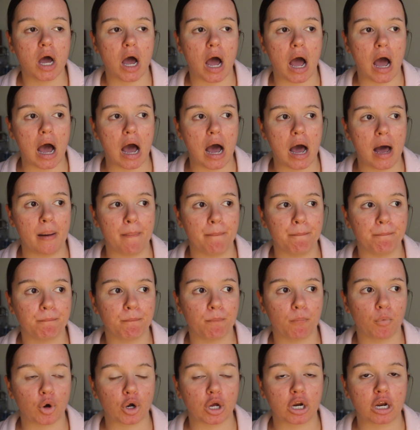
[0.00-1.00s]

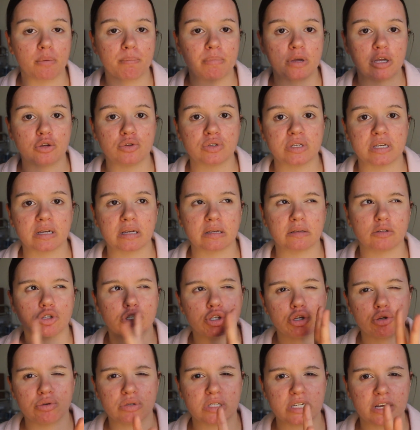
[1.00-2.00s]
we're going to be using
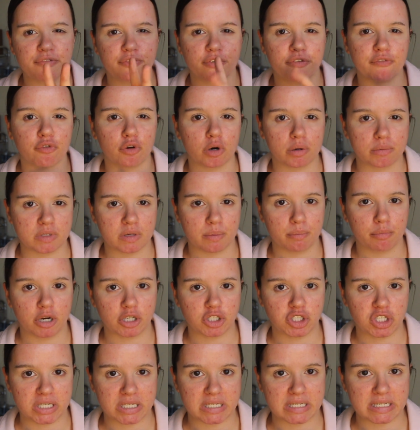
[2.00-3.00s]
two different forms of
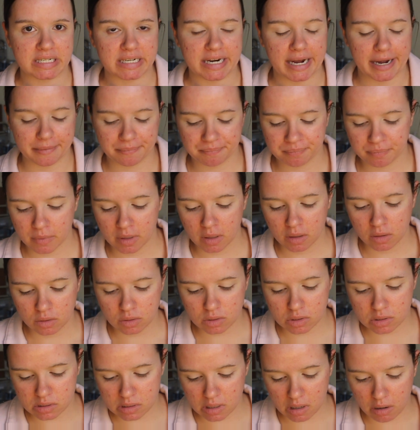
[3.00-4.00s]
brushes today.
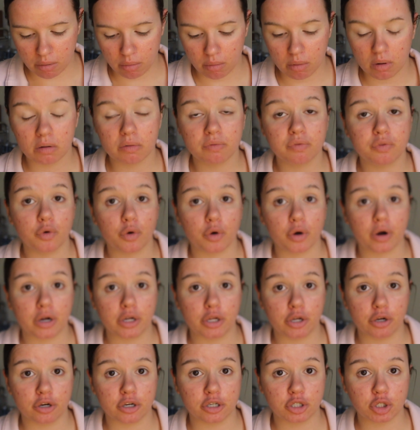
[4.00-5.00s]
So for
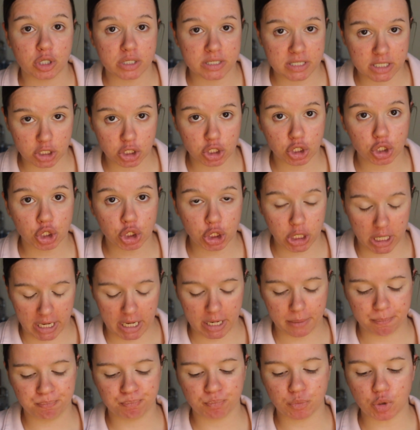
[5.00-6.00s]
your transition
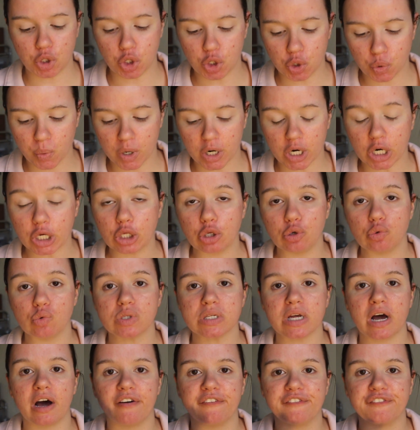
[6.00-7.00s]
shade, you want to use
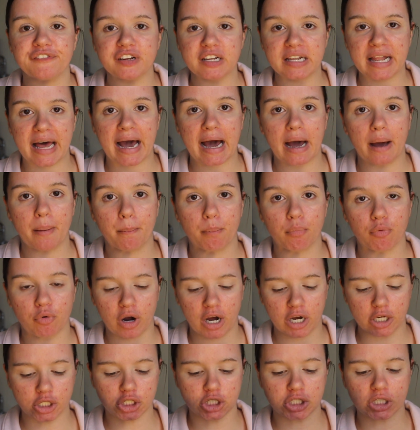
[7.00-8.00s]
a flat
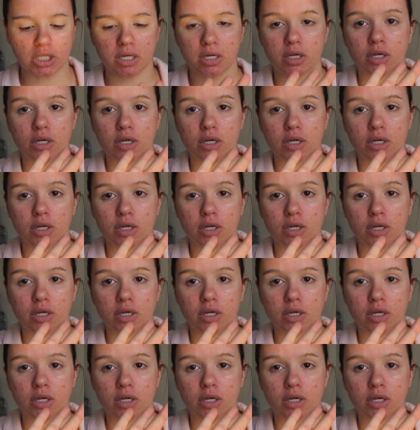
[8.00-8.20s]
brush,